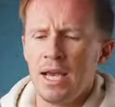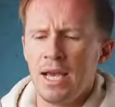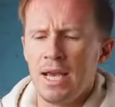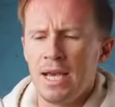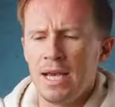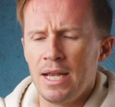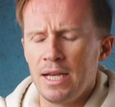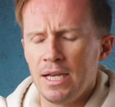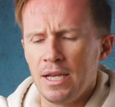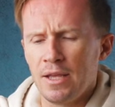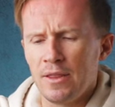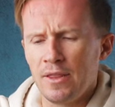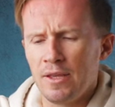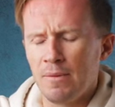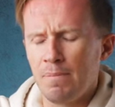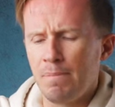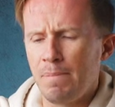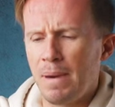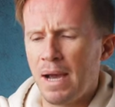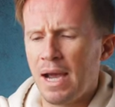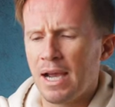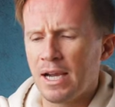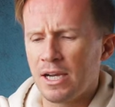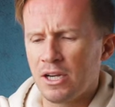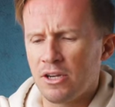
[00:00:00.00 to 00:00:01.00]
in the
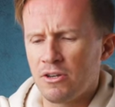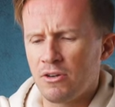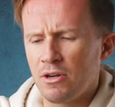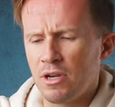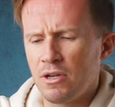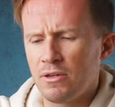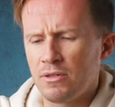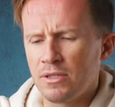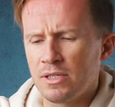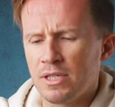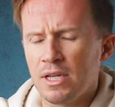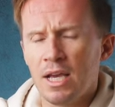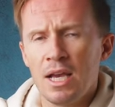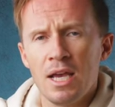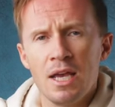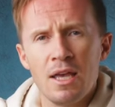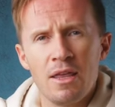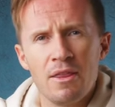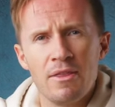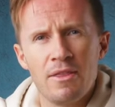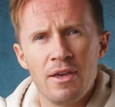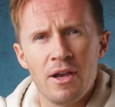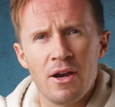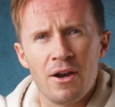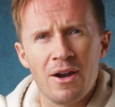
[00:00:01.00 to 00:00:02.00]
background
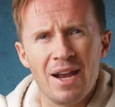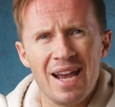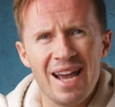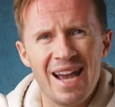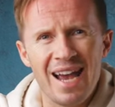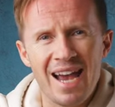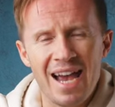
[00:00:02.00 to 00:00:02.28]
there.